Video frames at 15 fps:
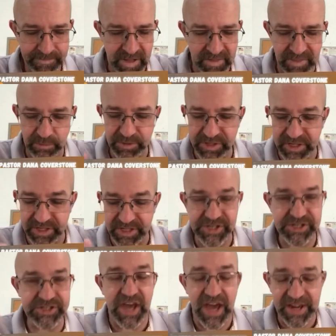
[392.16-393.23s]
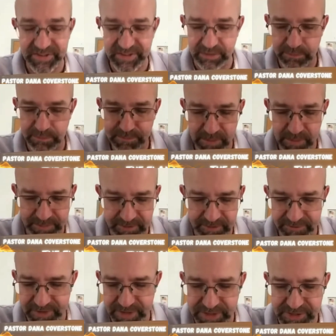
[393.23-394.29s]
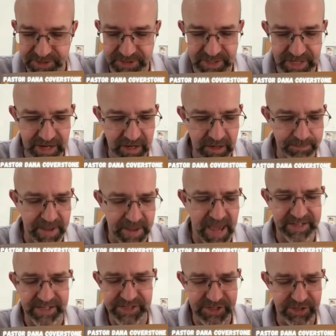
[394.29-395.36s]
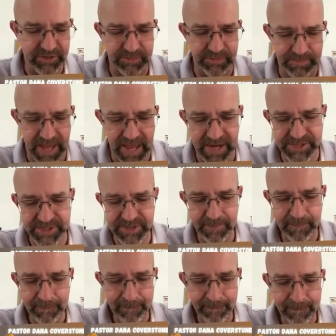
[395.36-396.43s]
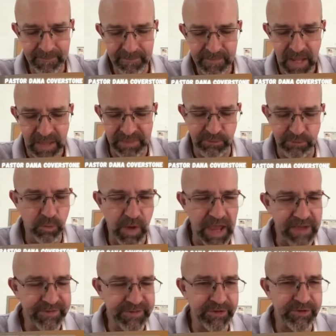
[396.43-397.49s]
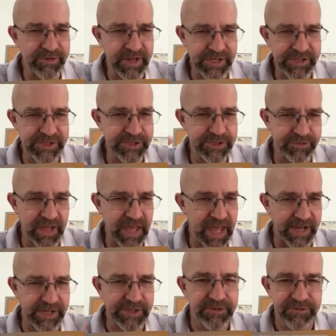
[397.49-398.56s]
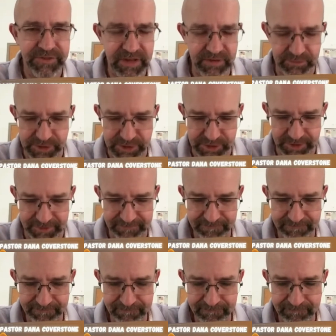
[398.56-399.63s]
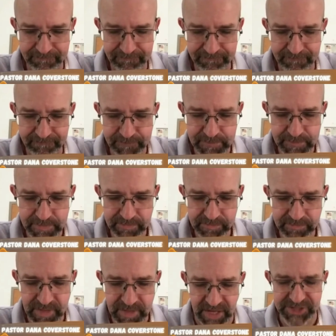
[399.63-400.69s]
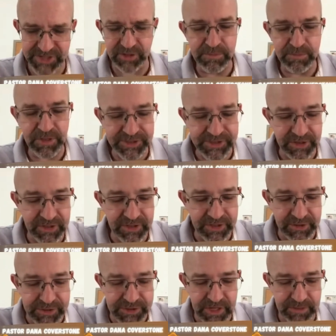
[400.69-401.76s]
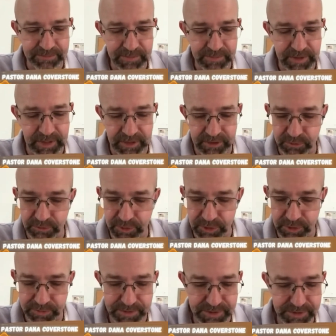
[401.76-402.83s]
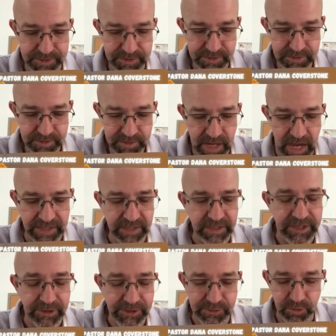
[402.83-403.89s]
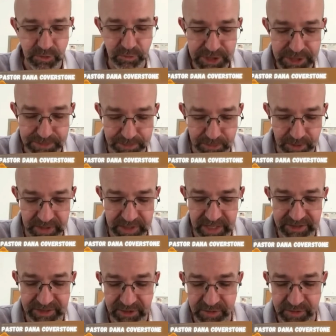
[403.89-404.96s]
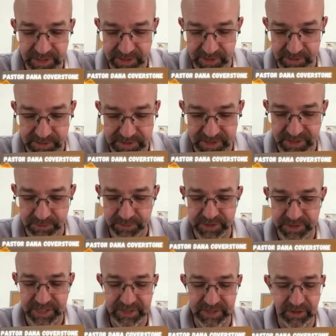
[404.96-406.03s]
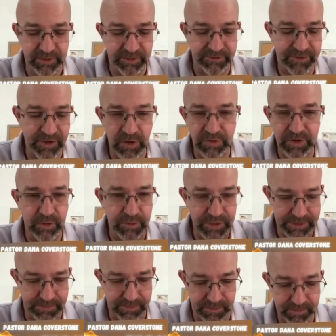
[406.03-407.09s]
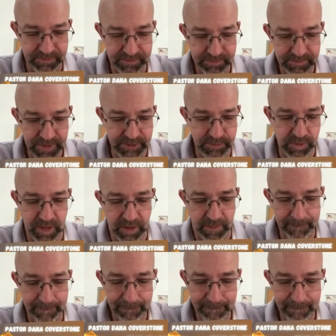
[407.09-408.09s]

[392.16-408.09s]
They were getting excited, they were pumping fists in the air, patting each other on the backs, and they were waving their nation's flags feverishly. I saw military leadership in the rooms, and the leaders were whispering in their ears, and then would get on a phone and whisper as well.